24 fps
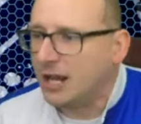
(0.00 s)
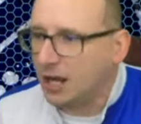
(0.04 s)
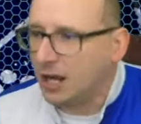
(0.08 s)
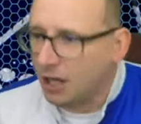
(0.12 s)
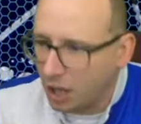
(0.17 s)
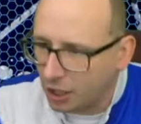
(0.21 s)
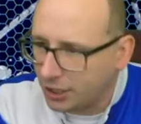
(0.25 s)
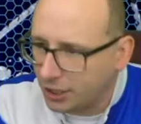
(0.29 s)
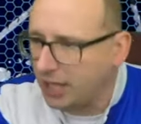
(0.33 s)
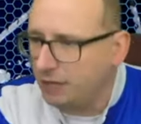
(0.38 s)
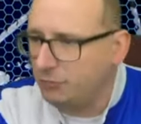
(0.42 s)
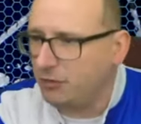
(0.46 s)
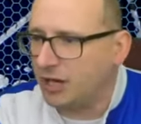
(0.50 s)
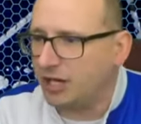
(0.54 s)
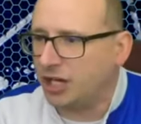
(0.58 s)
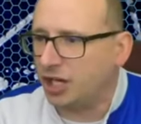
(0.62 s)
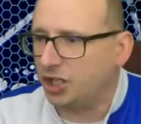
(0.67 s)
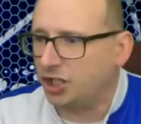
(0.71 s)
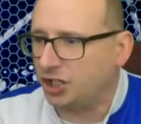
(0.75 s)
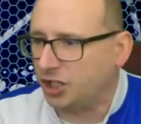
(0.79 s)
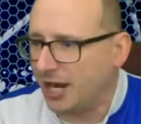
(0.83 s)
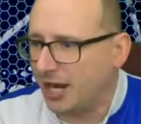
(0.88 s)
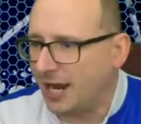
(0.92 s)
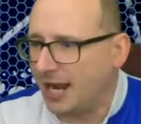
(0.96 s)
Lucky
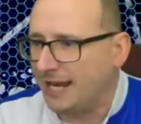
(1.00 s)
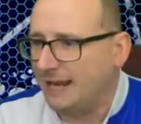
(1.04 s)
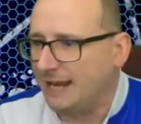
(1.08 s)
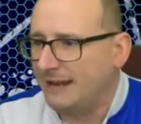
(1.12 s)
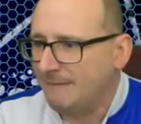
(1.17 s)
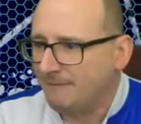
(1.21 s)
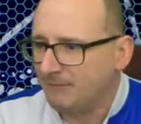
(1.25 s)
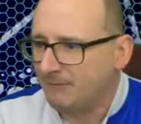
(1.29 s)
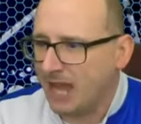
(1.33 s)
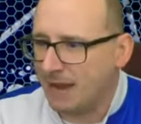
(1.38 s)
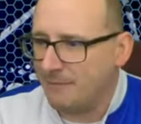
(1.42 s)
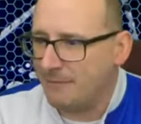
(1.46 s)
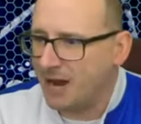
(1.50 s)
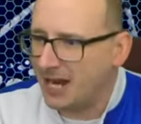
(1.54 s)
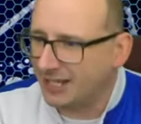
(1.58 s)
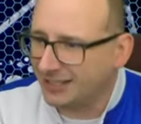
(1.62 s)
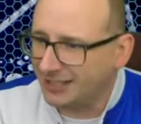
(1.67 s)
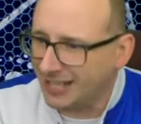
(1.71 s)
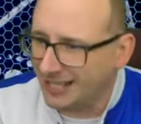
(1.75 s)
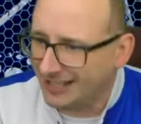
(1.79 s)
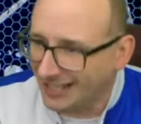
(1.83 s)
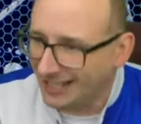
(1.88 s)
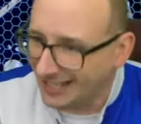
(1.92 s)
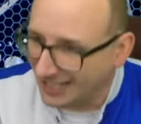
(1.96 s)
ricochet. That might
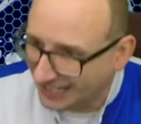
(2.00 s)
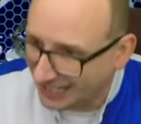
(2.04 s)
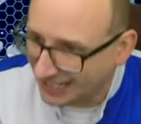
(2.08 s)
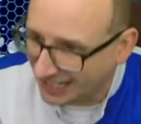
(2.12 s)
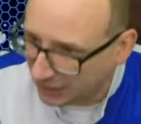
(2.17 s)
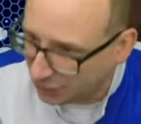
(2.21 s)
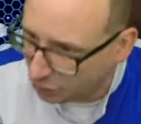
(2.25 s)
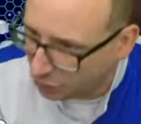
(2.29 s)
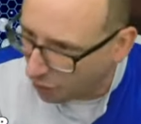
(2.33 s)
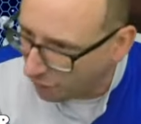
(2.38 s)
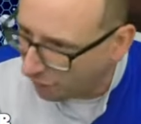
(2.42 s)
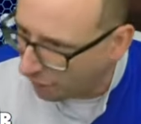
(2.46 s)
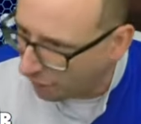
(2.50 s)
take the assist off